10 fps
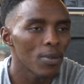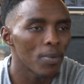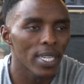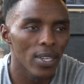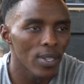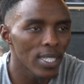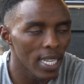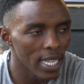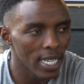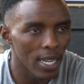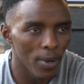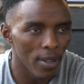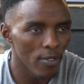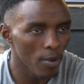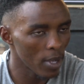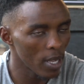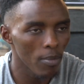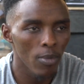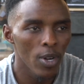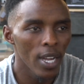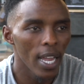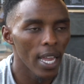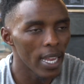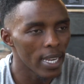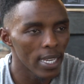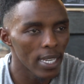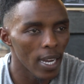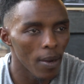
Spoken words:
We cannot take it away from him, and